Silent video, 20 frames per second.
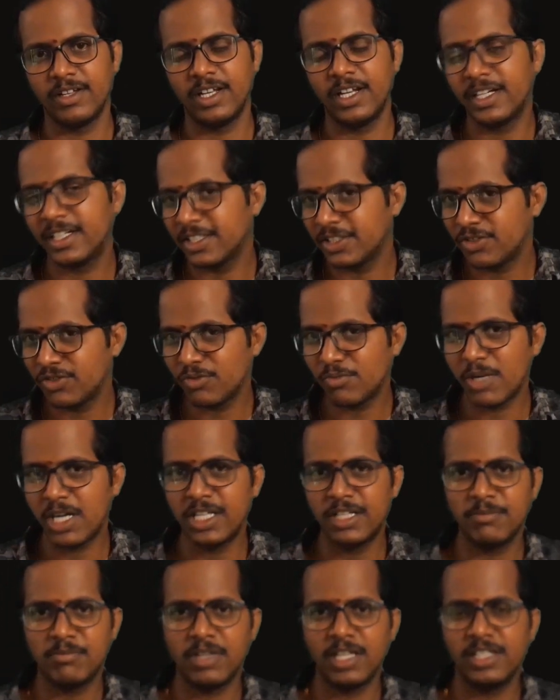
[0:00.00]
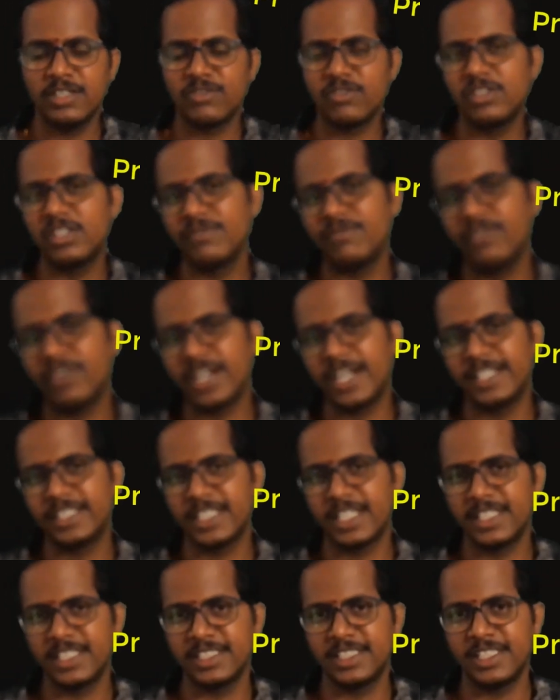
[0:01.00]
Let us do multiply 24 and
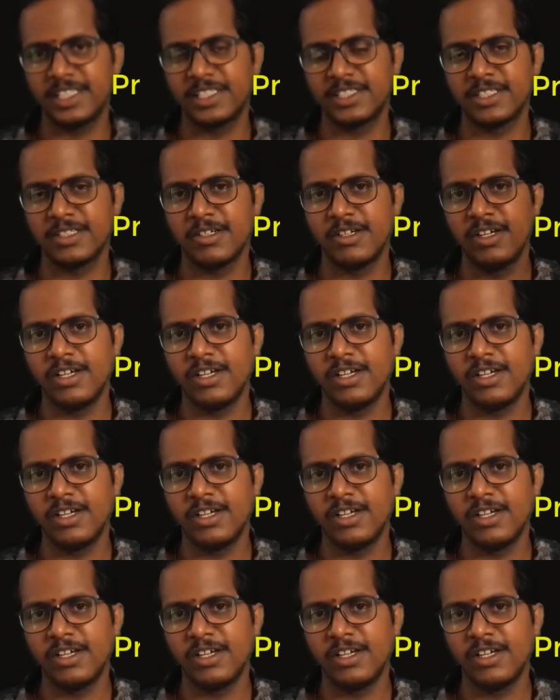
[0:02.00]
36.